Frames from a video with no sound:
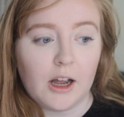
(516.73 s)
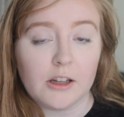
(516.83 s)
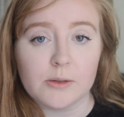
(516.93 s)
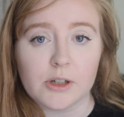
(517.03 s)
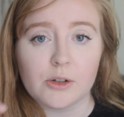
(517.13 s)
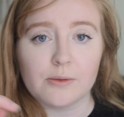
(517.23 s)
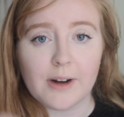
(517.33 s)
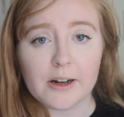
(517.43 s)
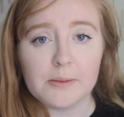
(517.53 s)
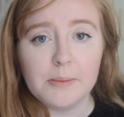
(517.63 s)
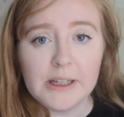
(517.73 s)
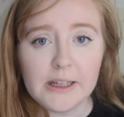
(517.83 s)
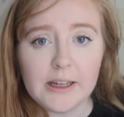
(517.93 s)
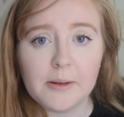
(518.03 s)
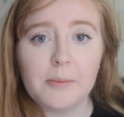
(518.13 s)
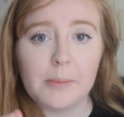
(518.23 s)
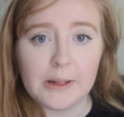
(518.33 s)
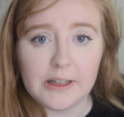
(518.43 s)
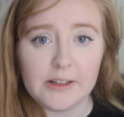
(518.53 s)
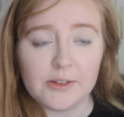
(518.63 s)
you want to correct me,
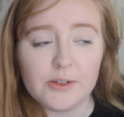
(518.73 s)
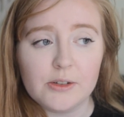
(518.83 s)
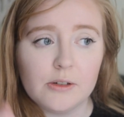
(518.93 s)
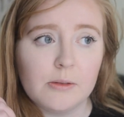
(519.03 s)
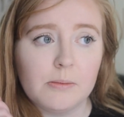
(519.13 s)
please do.